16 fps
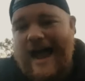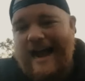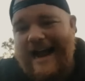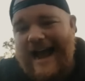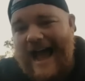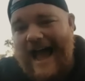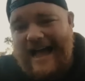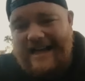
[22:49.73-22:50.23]
I
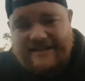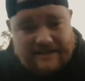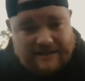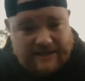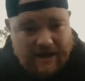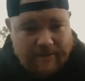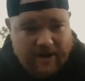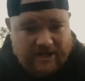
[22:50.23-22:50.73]
got asked to
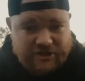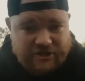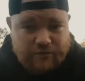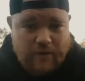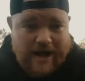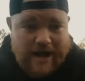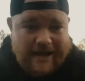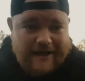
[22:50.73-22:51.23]
come on
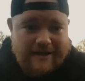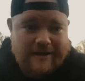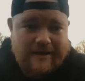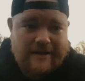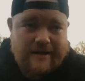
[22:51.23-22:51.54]
Sway.